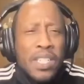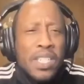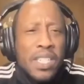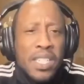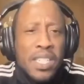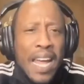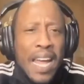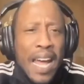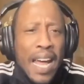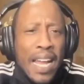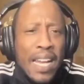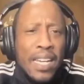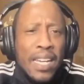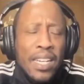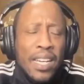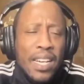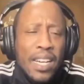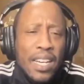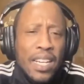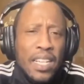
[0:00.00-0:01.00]

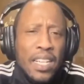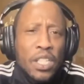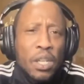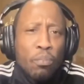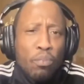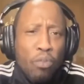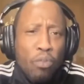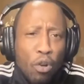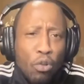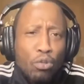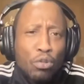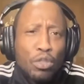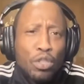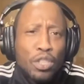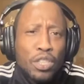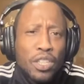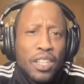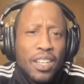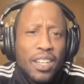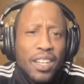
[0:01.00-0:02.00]
understand his
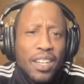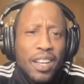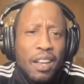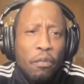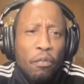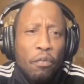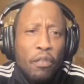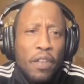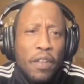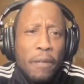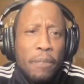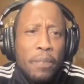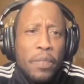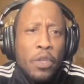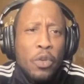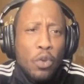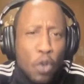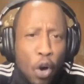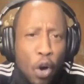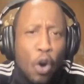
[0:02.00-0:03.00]
approach if
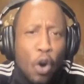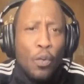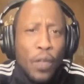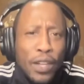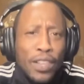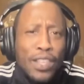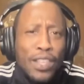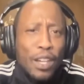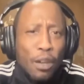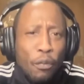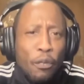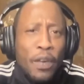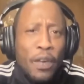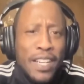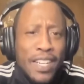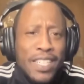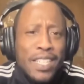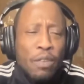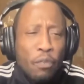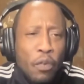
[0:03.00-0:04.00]
you know that the
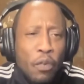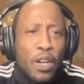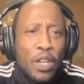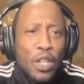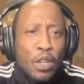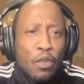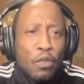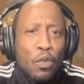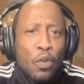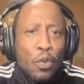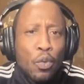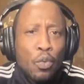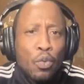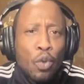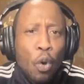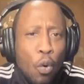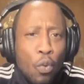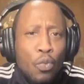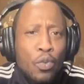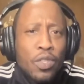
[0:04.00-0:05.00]
defenders in front of you
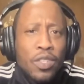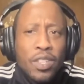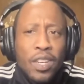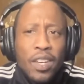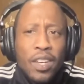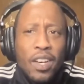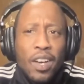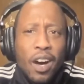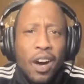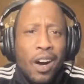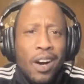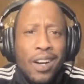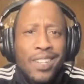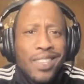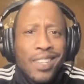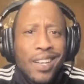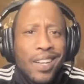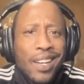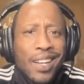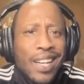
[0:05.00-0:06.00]

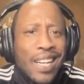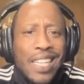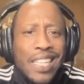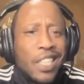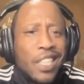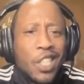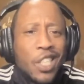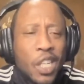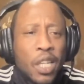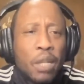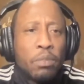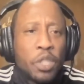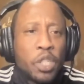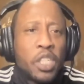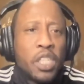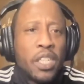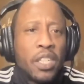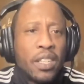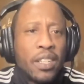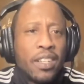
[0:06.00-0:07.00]
aren't the clean sheet
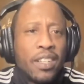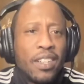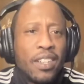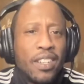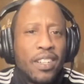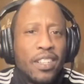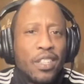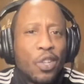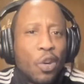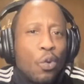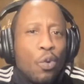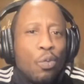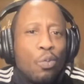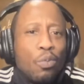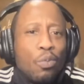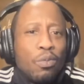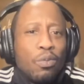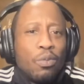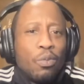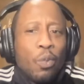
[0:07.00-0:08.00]
machine.
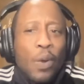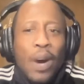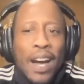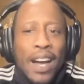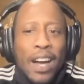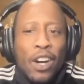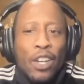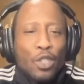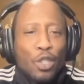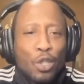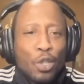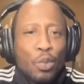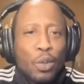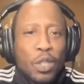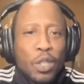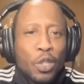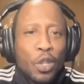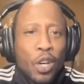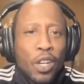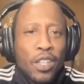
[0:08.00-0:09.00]
So why aren't you
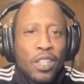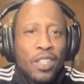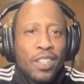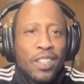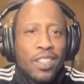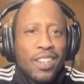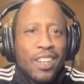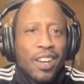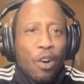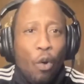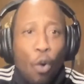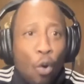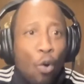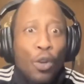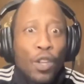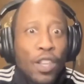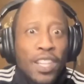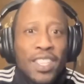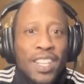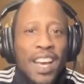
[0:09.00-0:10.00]
switched on
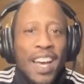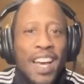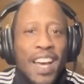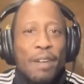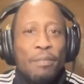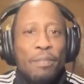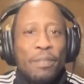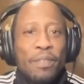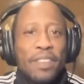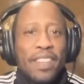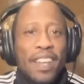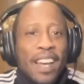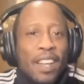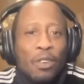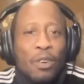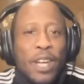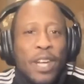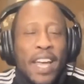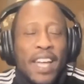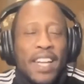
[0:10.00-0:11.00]
all the time? I don't get it.